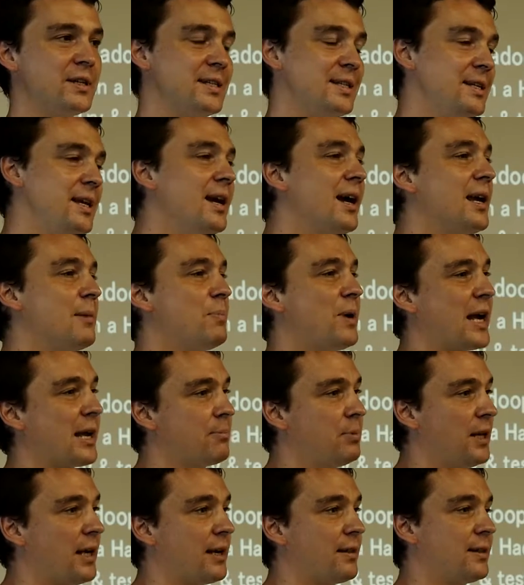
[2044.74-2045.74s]
CI
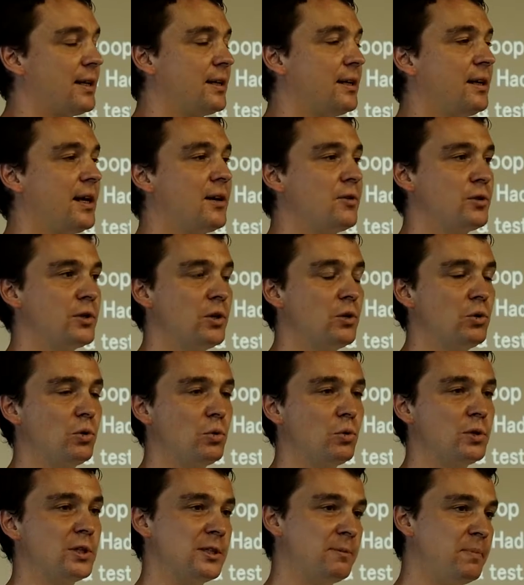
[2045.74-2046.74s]
pipeline that allows you
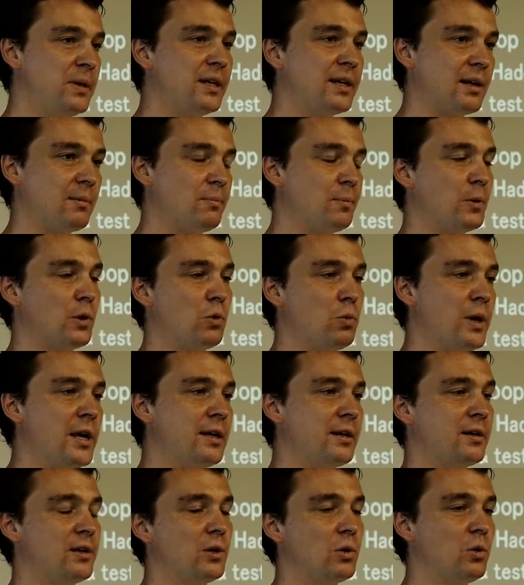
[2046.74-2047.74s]
to spin up
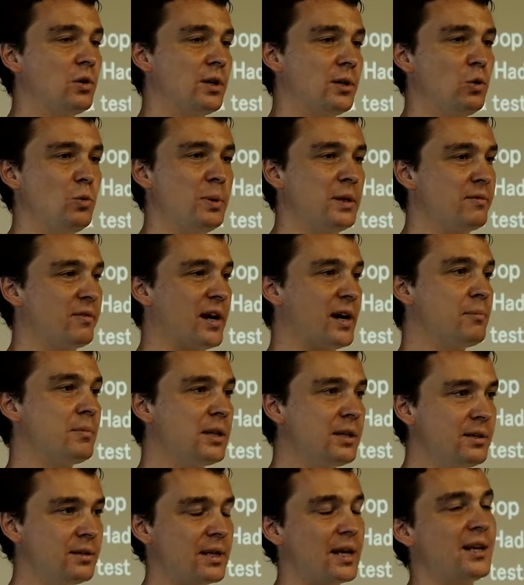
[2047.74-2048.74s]
quick, Hadoop
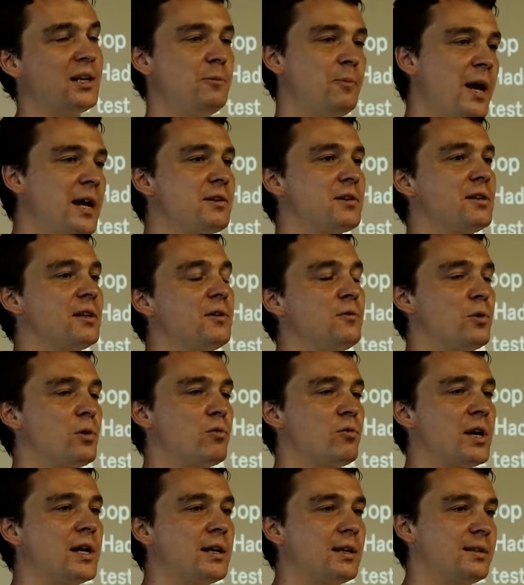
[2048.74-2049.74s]
environments, and especially if
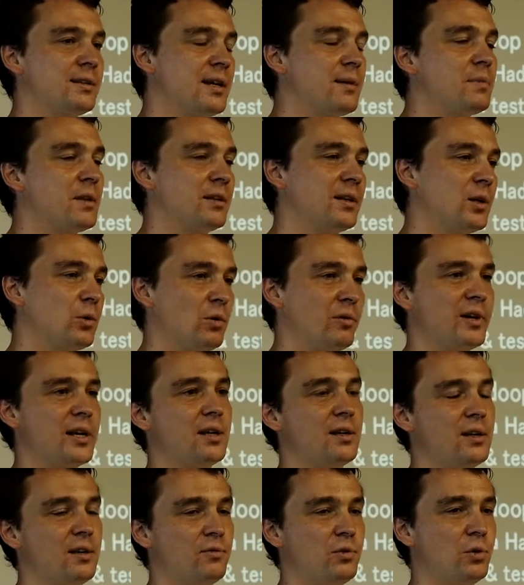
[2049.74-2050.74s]
you're running something that
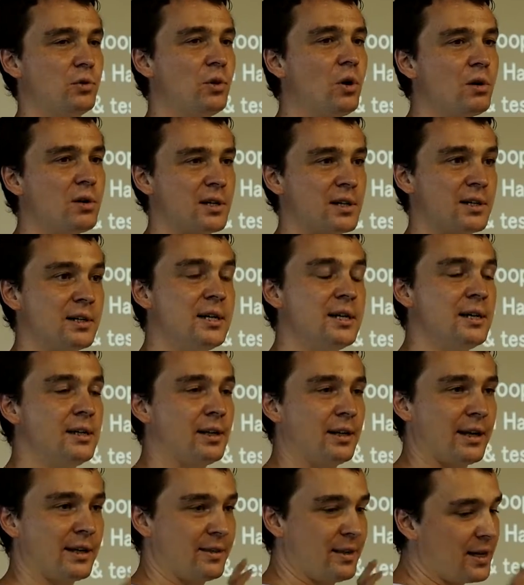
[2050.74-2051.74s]
already gives you Docker,
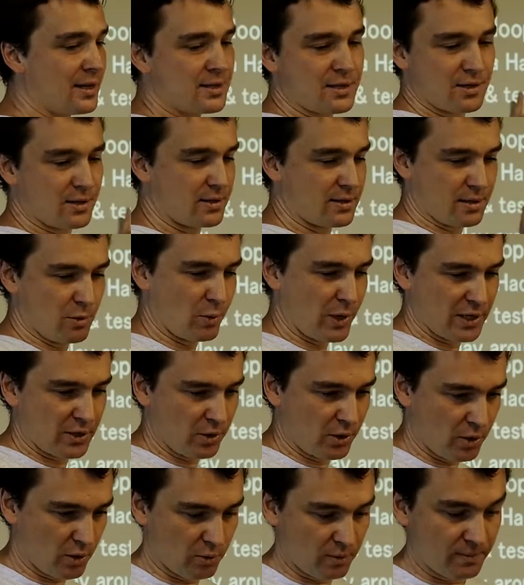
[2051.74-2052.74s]
like that's just the way
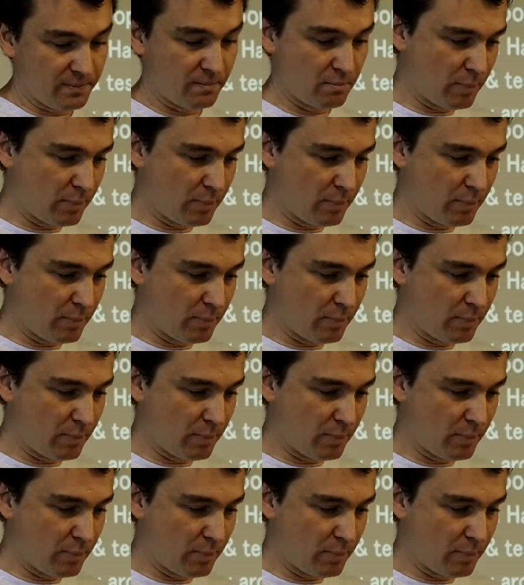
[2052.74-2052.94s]
to go.